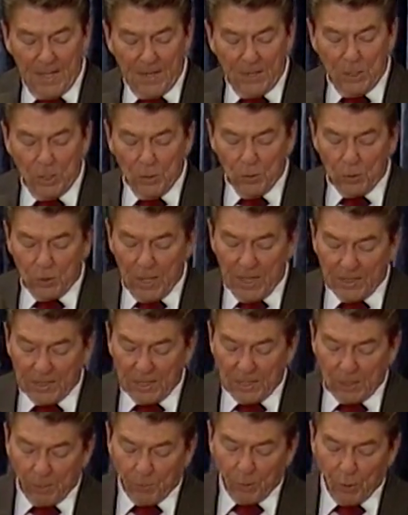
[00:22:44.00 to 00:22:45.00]
Do you think
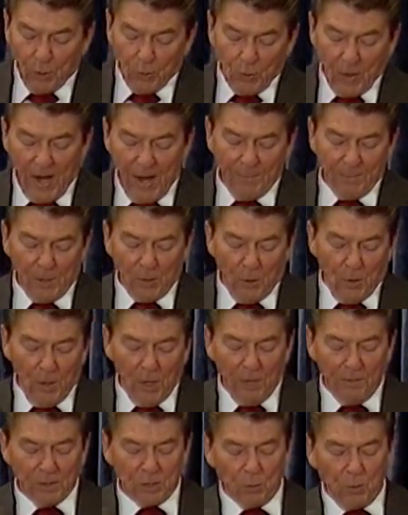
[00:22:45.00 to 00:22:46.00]
that the program that
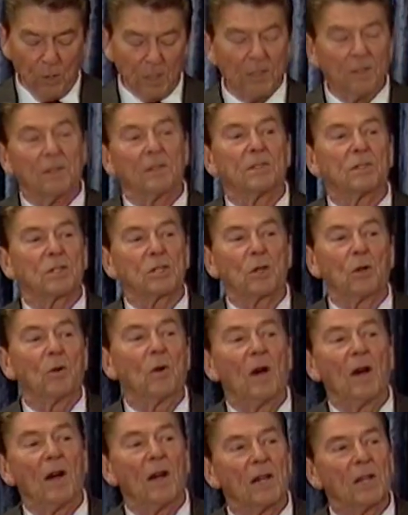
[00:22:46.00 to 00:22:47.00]
all of us worked
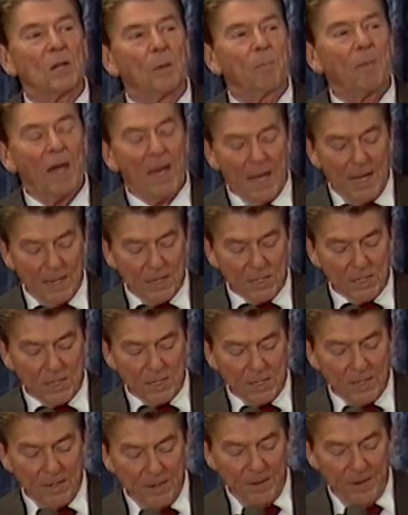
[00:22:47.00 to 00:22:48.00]
so hard to
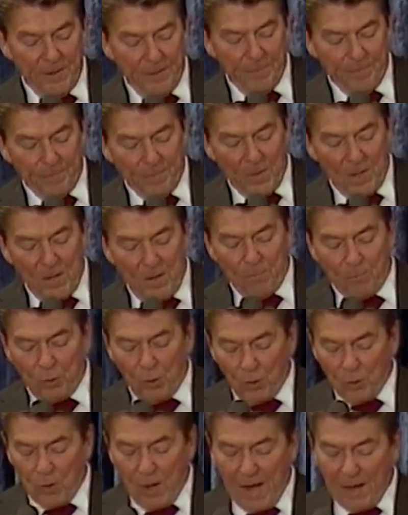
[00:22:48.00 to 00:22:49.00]
pass,
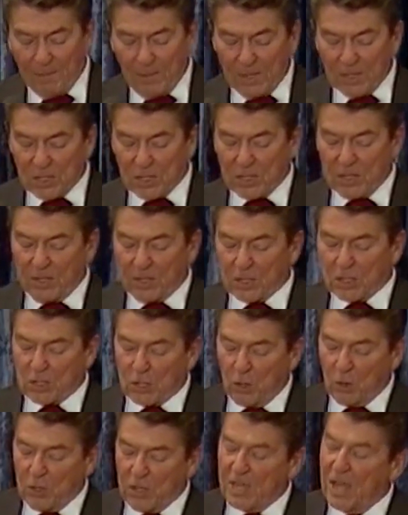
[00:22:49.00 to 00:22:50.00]
program that is still
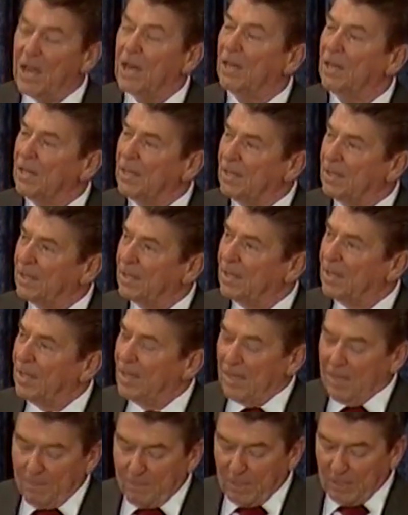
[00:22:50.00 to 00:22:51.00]
so young,
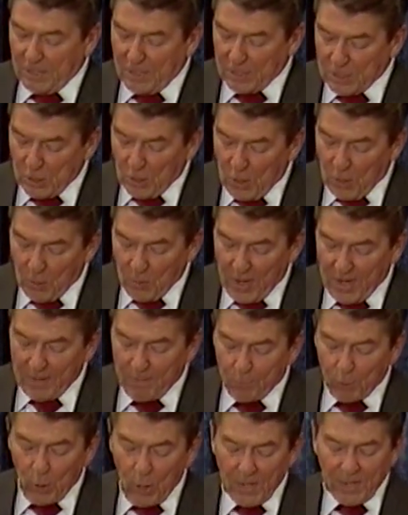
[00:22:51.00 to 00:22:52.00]
but that has
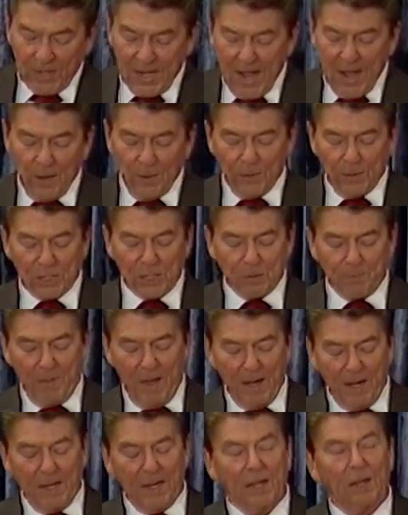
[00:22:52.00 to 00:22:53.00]
already brought down the
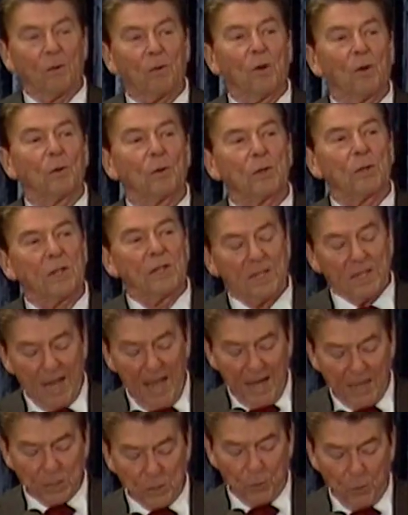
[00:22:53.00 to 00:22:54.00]
spending growth, the
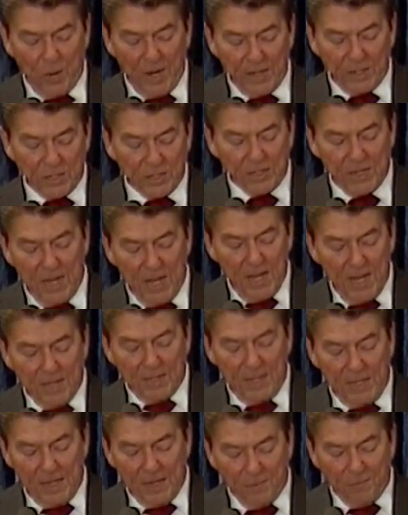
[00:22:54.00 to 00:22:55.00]
tax rates,
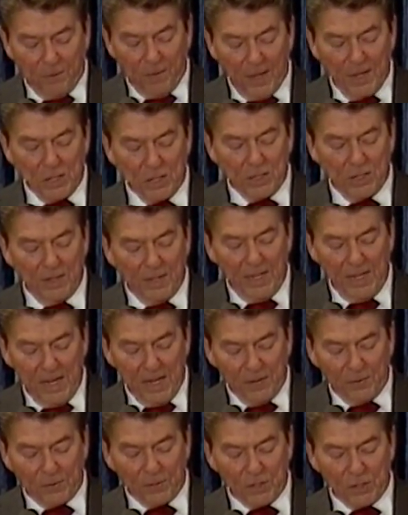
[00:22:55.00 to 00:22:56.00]
the inflation,
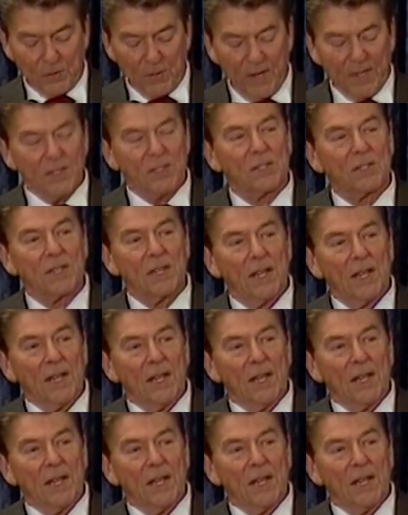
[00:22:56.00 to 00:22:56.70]
the interest rates,